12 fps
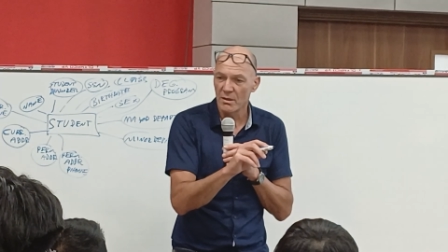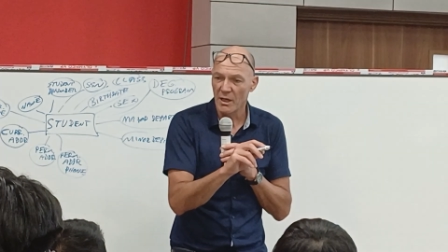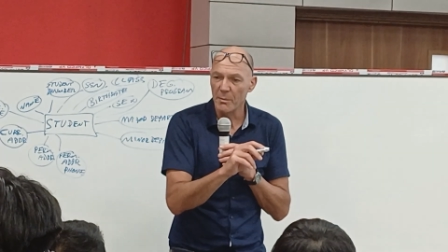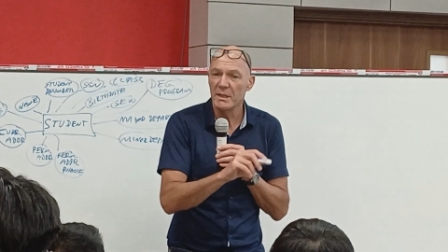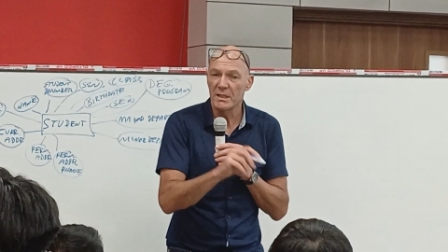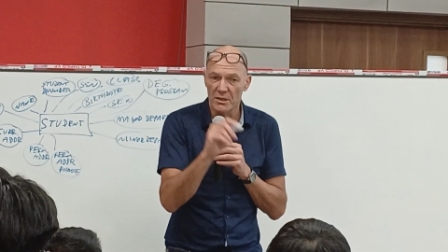I
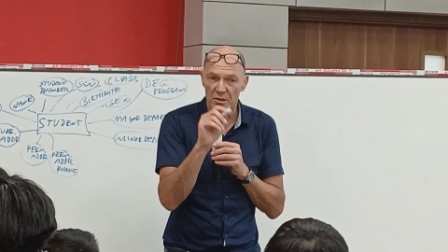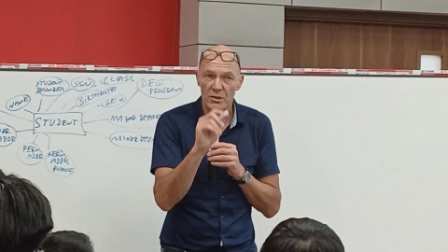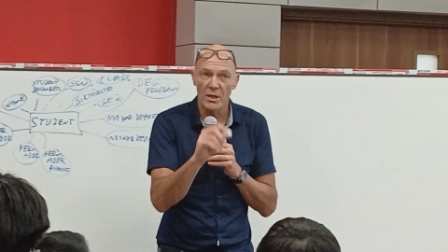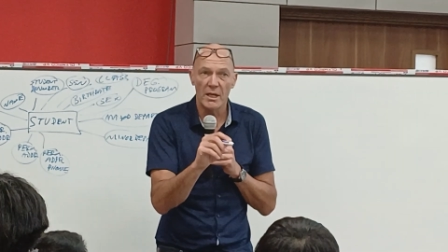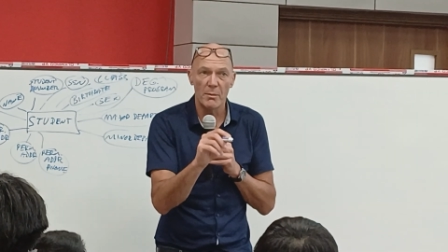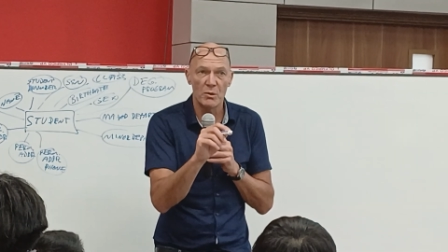mean, the
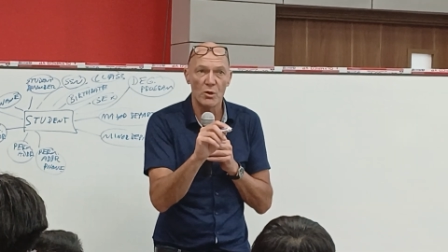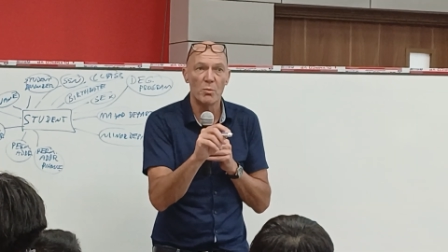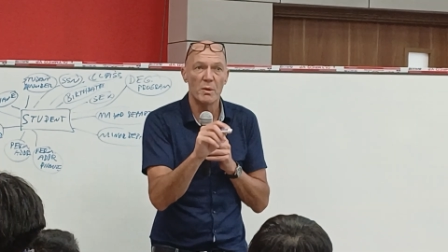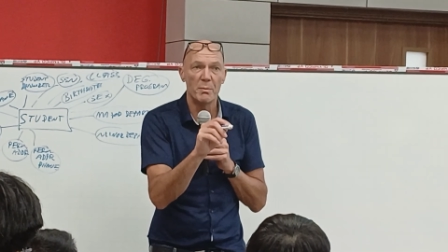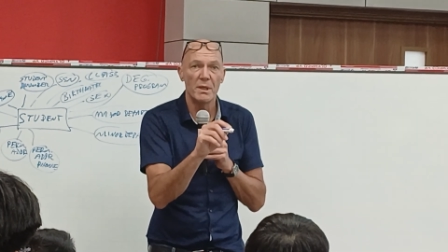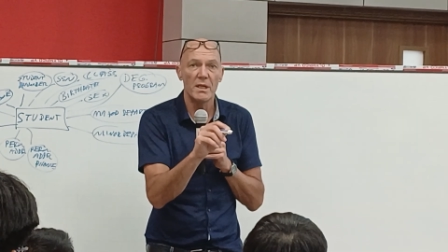same
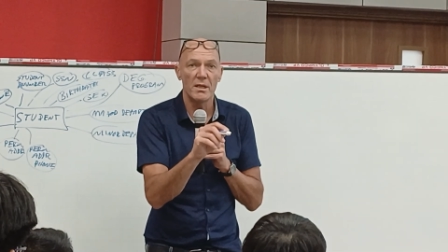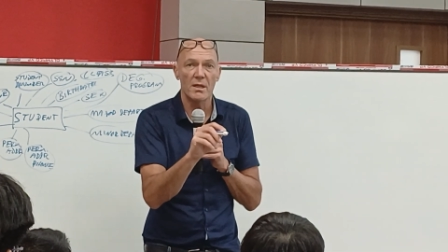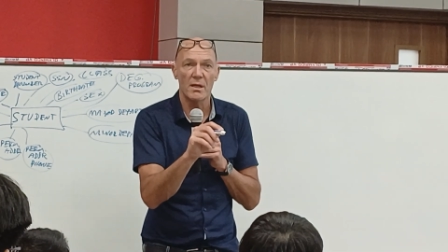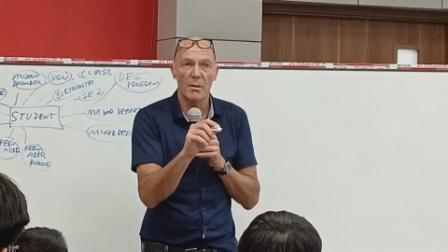human being,